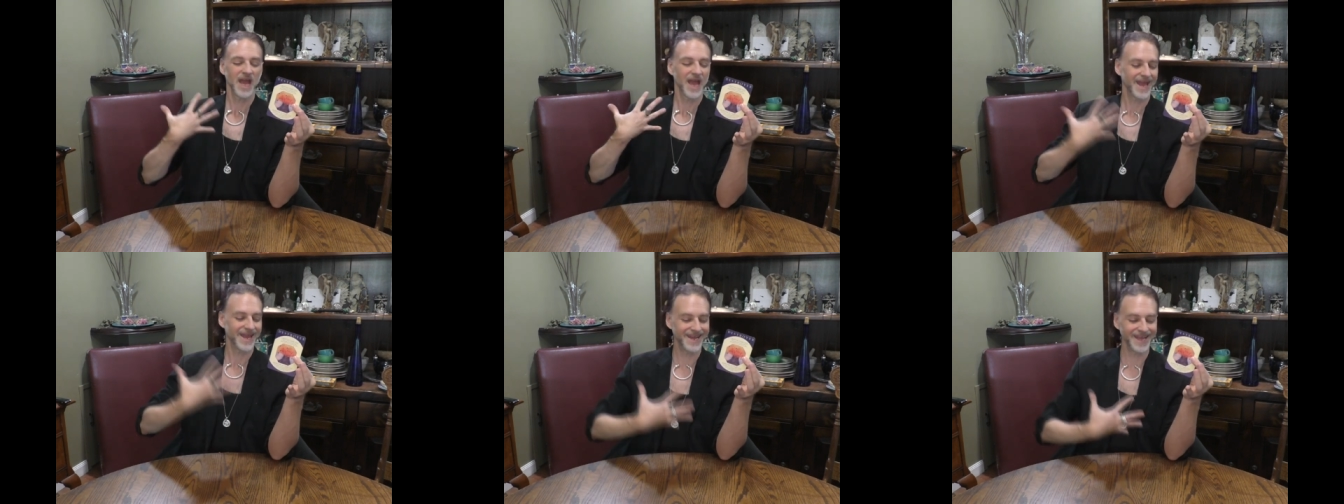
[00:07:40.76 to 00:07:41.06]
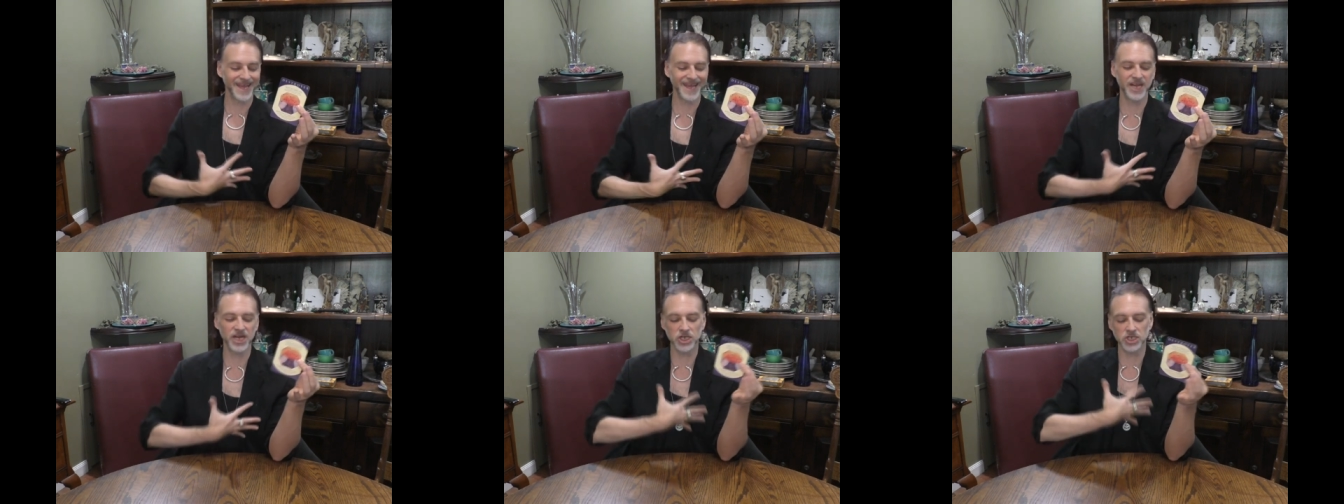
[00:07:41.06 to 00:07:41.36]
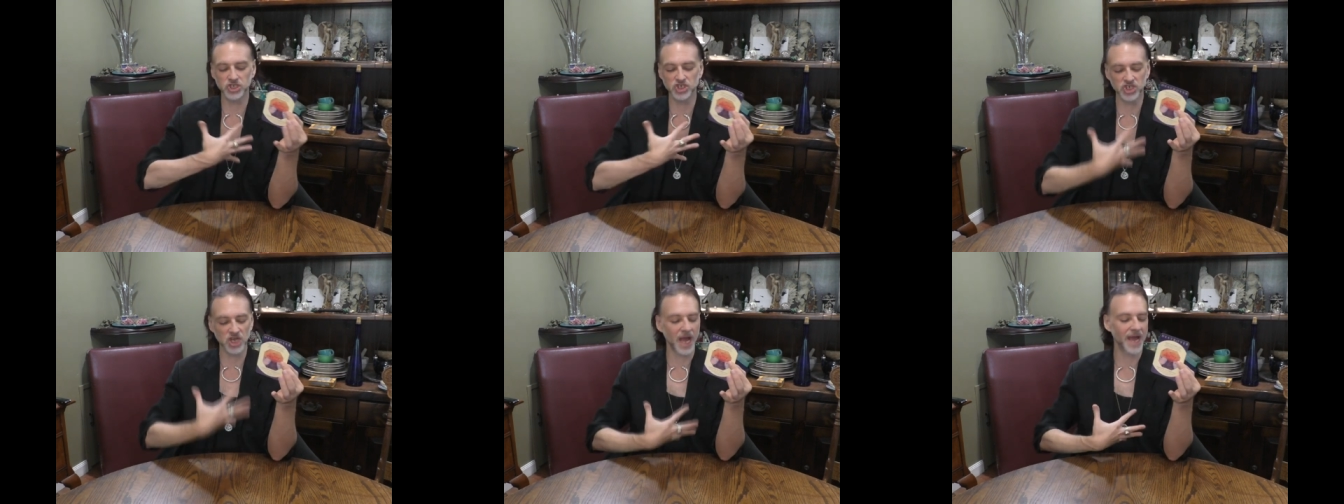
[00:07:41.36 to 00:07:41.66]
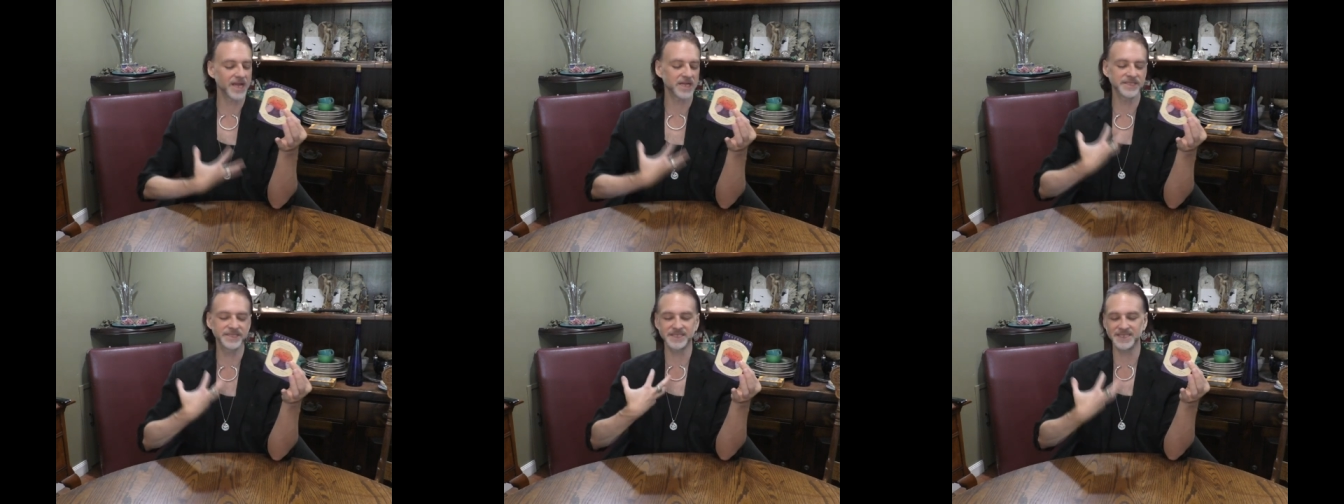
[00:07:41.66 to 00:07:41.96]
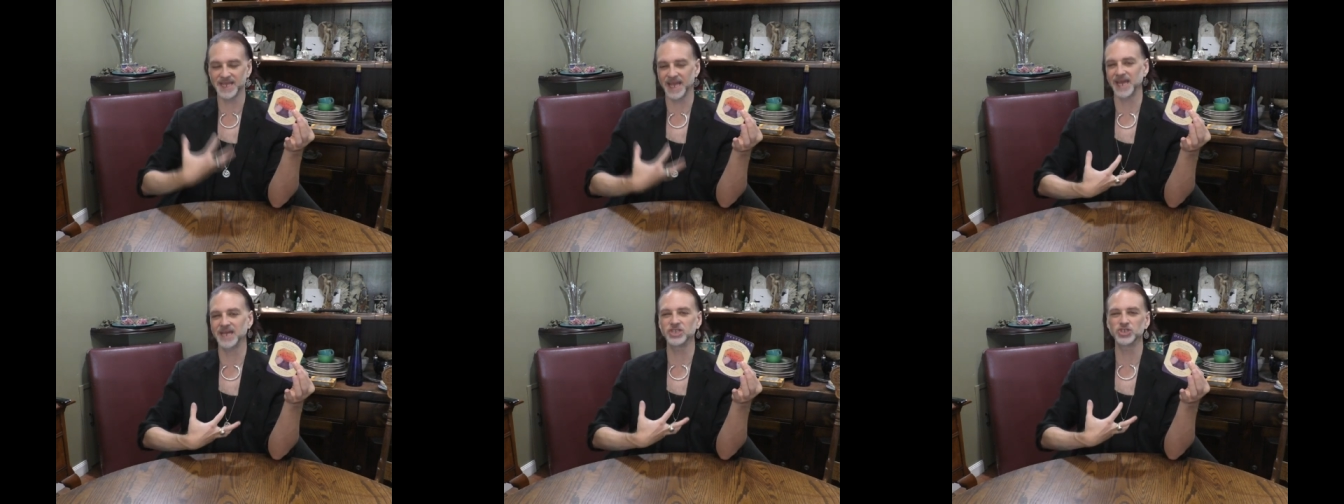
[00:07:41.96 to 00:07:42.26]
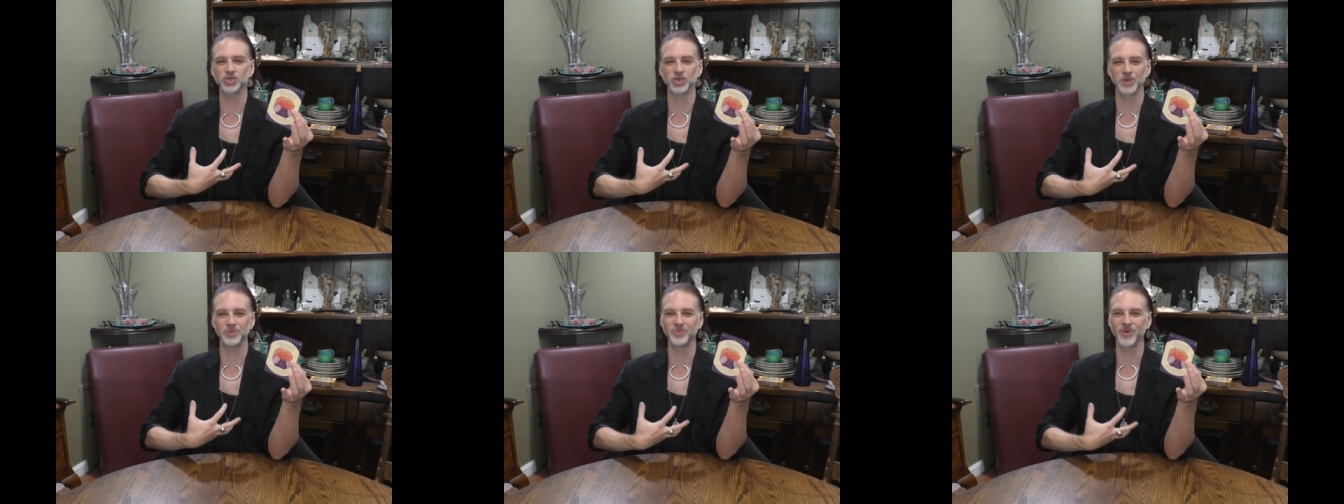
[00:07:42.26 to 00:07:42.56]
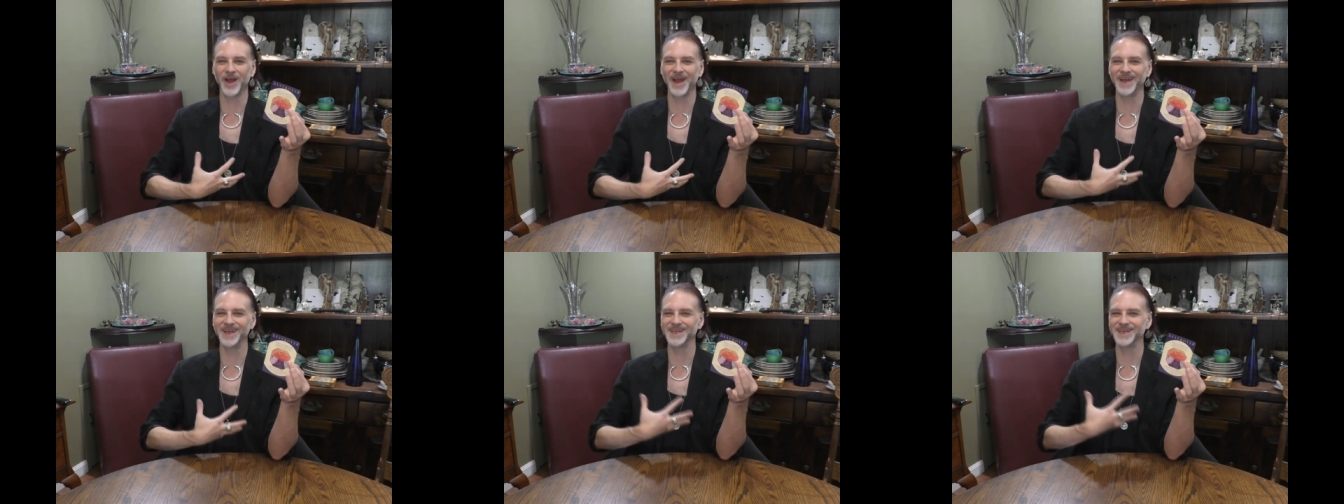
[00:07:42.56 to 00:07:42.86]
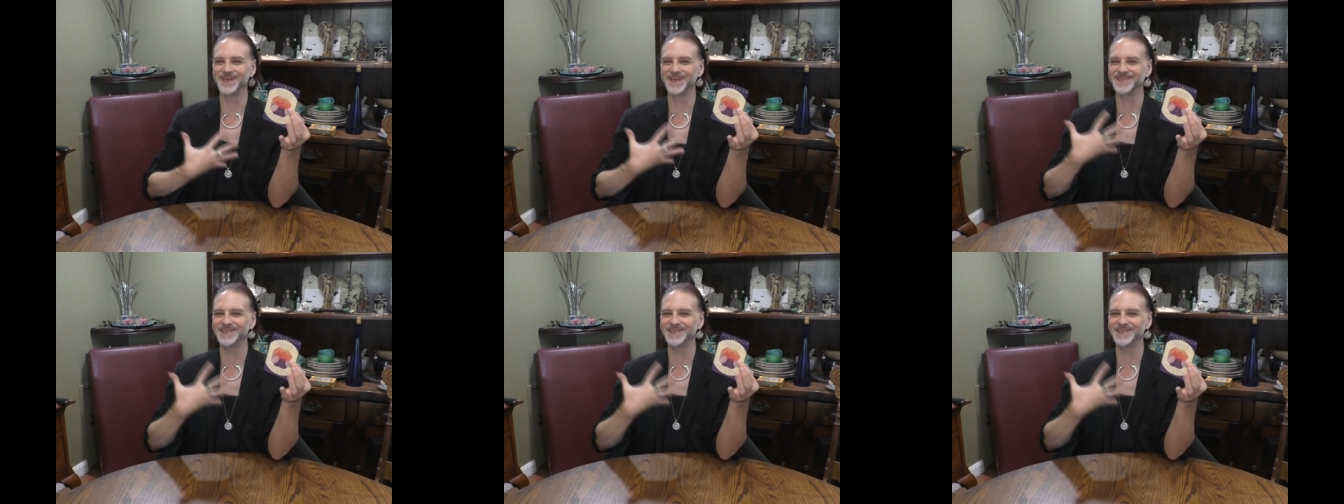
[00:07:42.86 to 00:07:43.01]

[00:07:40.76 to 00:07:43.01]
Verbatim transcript: An inner child tantrum, right?